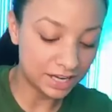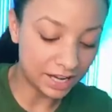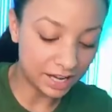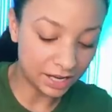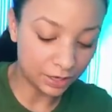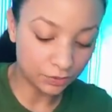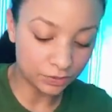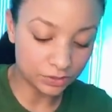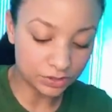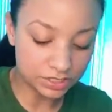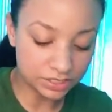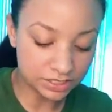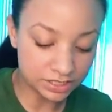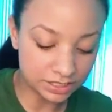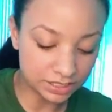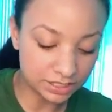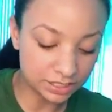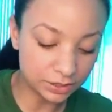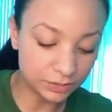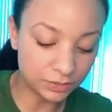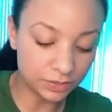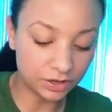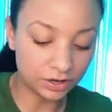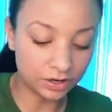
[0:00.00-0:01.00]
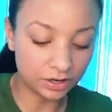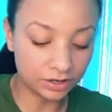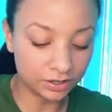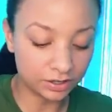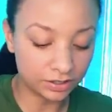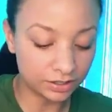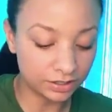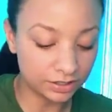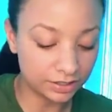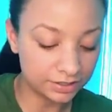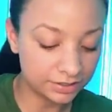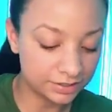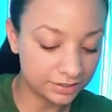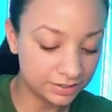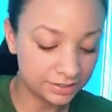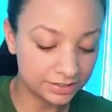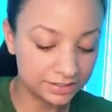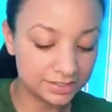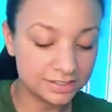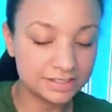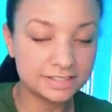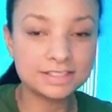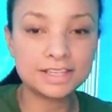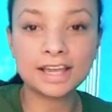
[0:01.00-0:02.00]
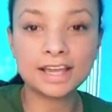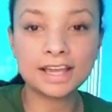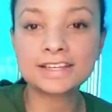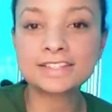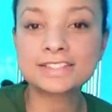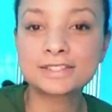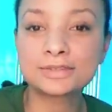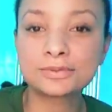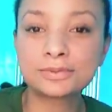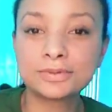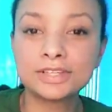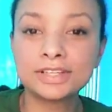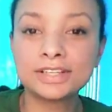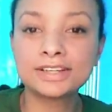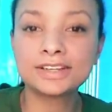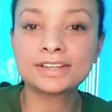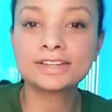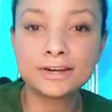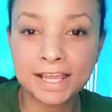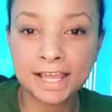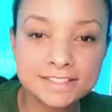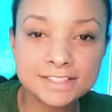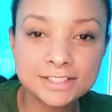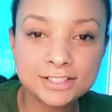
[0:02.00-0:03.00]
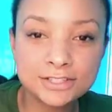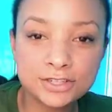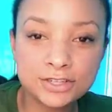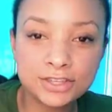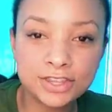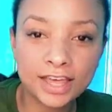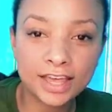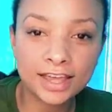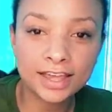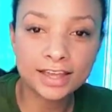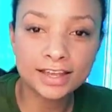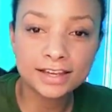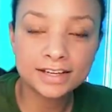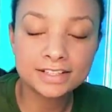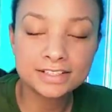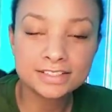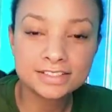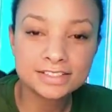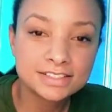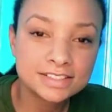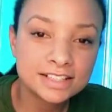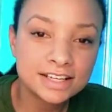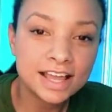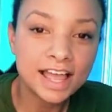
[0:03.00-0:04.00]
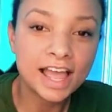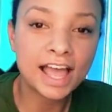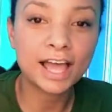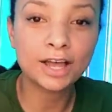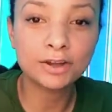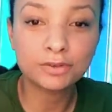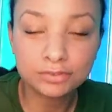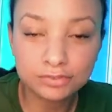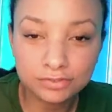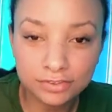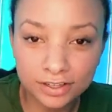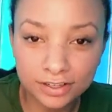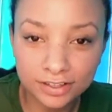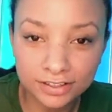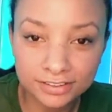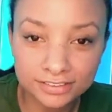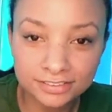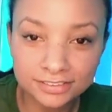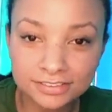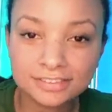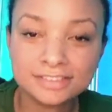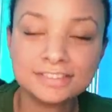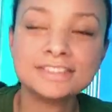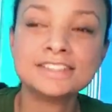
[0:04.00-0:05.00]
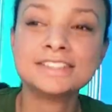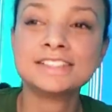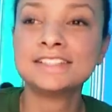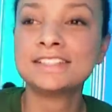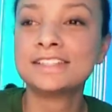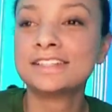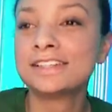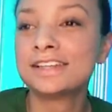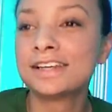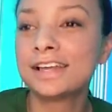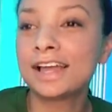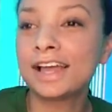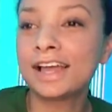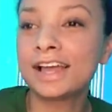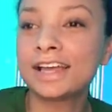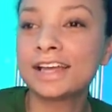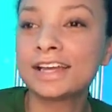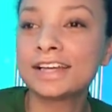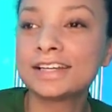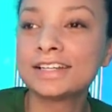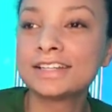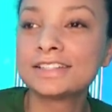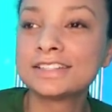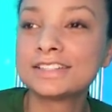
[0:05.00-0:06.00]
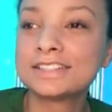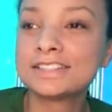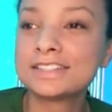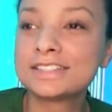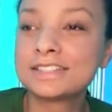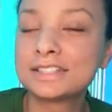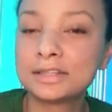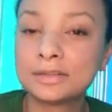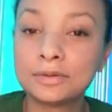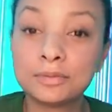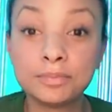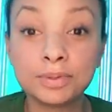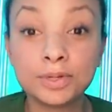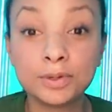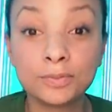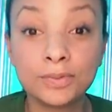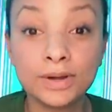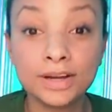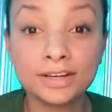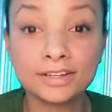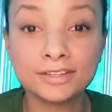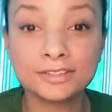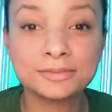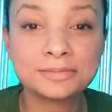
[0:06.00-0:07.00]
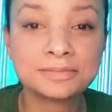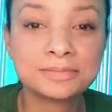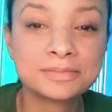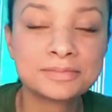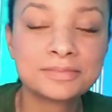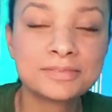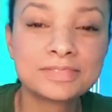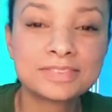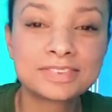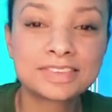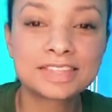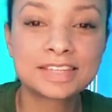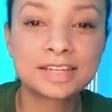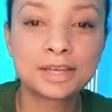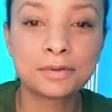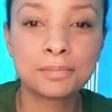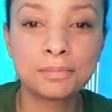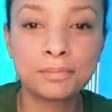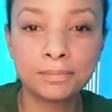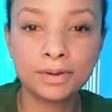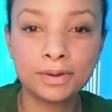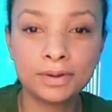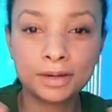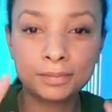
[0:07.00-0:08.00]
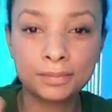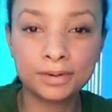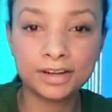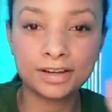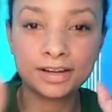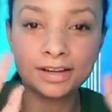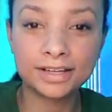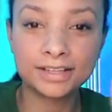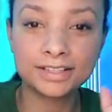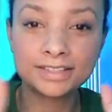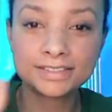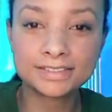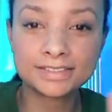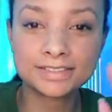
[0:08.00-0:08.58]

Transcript: I will see you all next week. Until then, have fun and be well. Bye-bye.